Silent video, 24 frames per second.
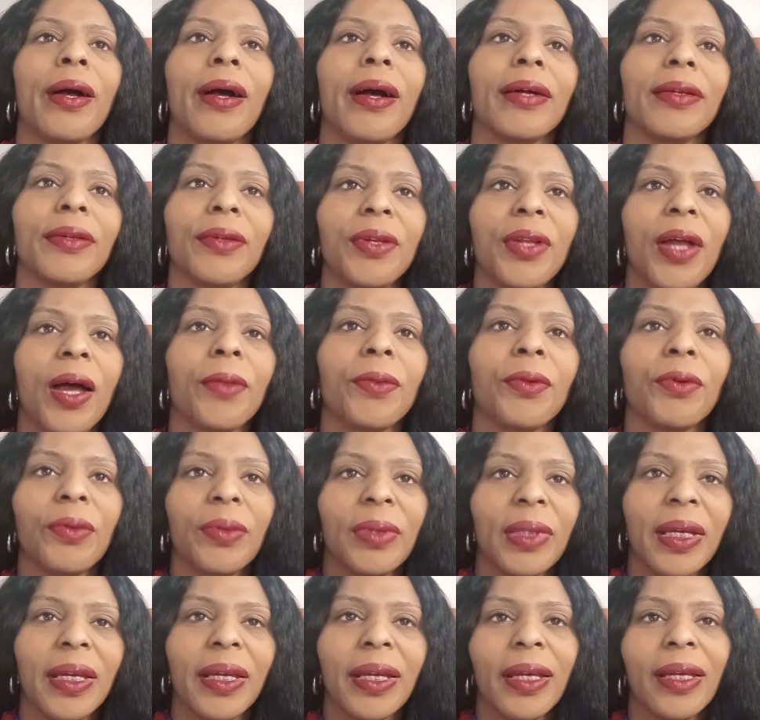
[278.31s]

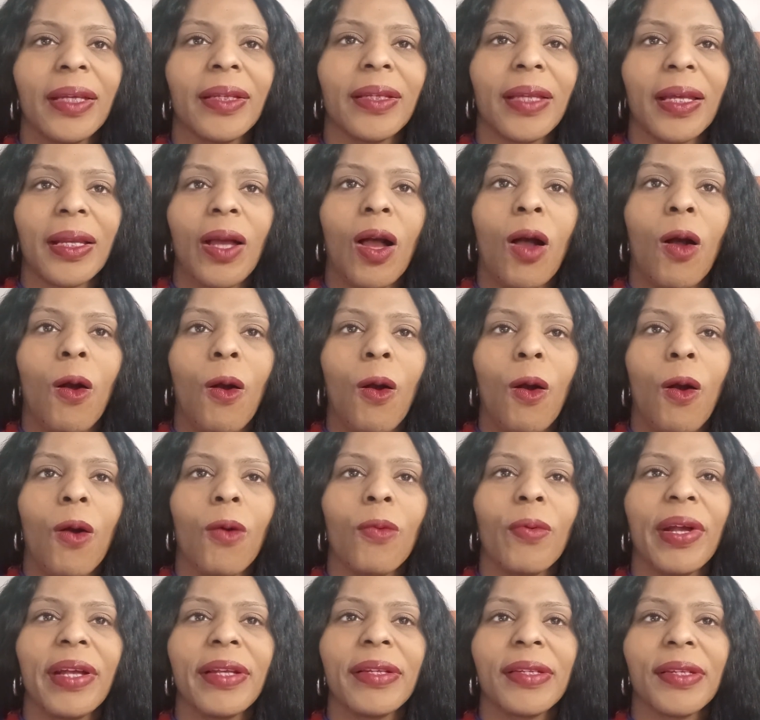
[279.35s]
Another thing that I
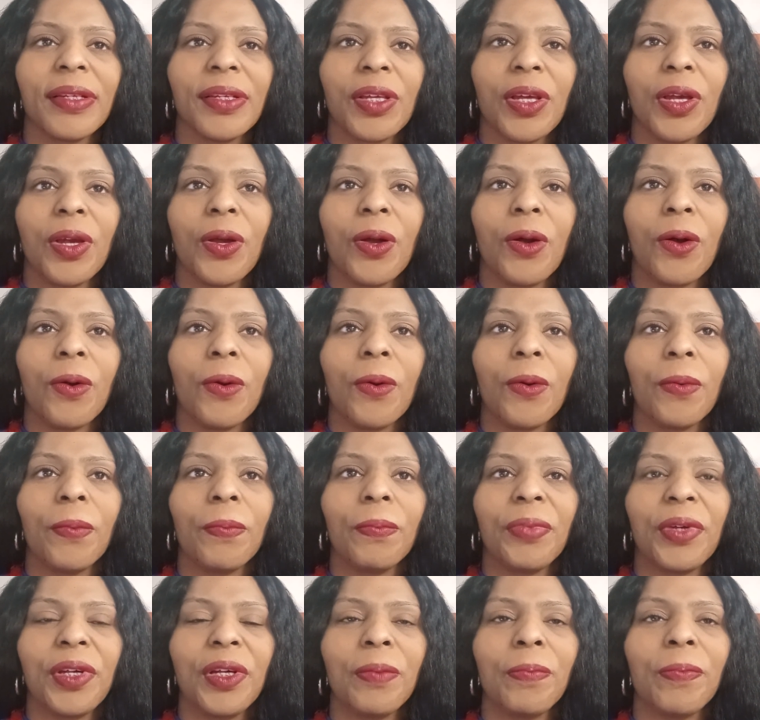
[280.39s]
always tell
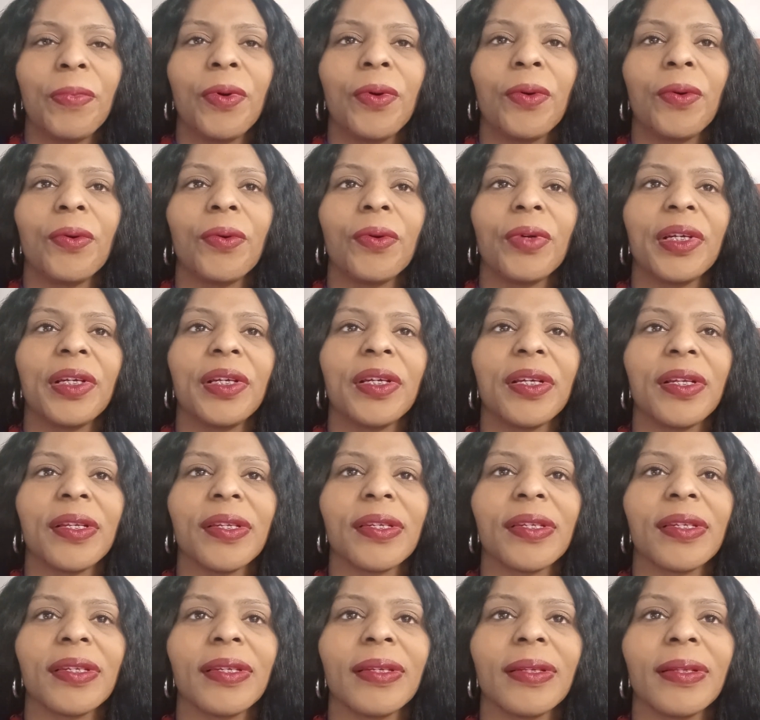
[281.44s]
people
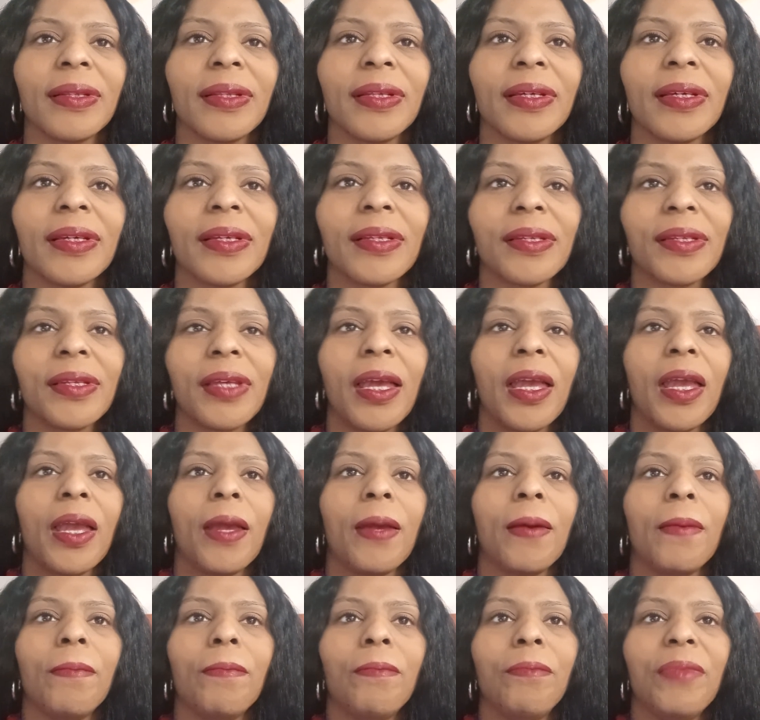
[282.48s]
is this.
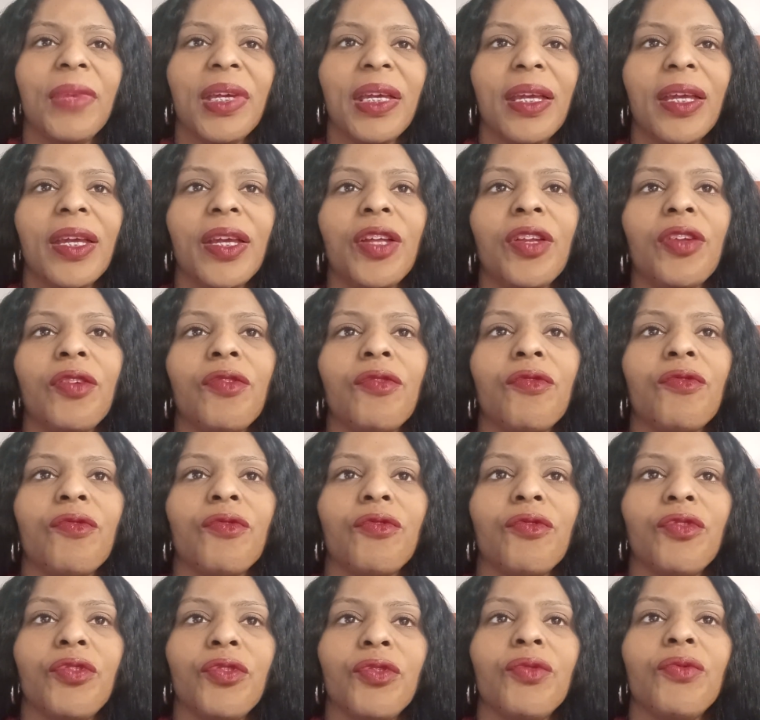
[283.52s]

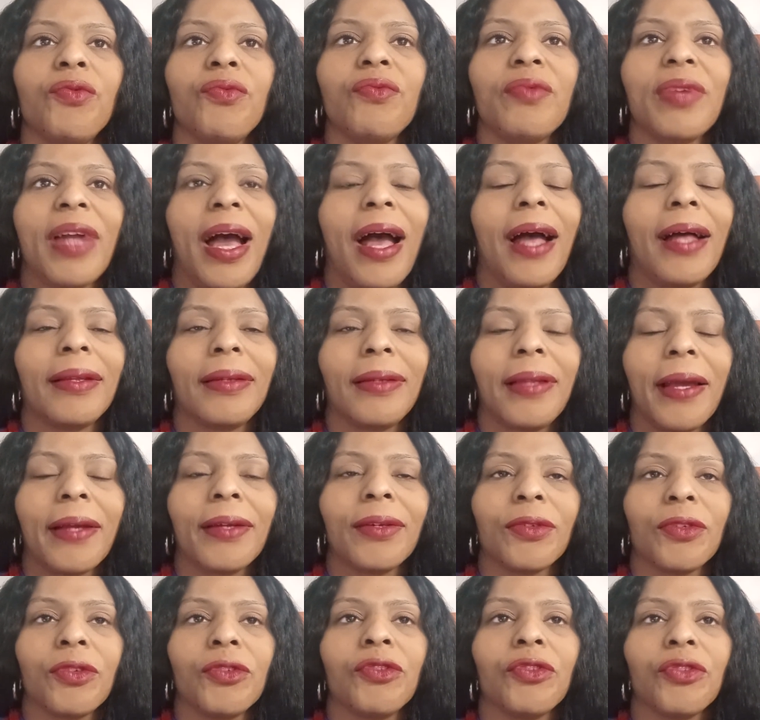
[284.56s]
Men do not
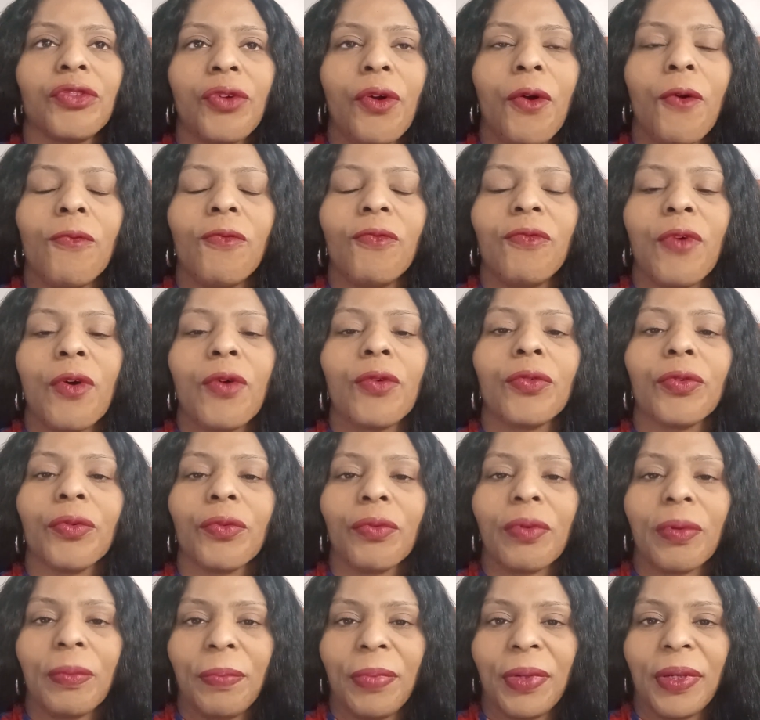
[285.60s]
like to show
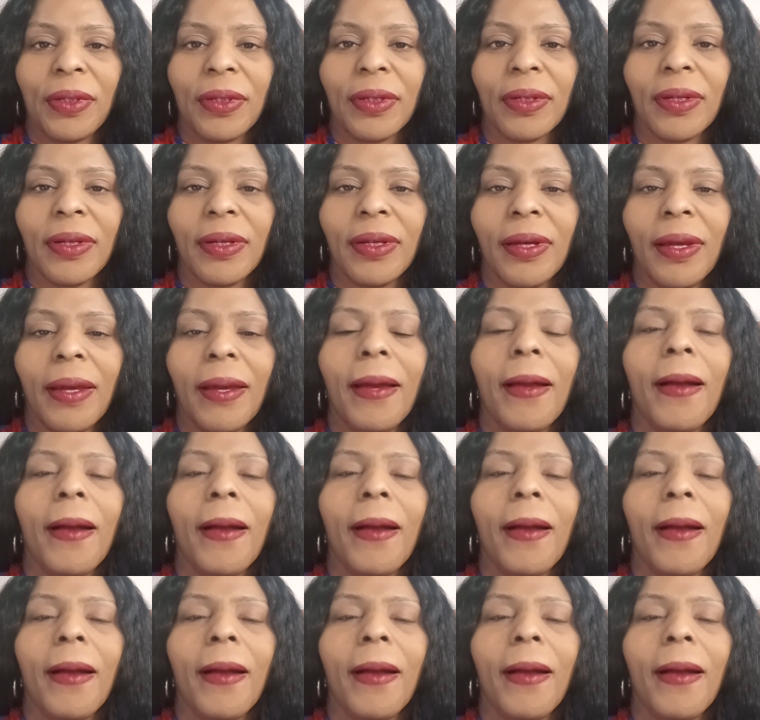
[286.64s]
vulnerability.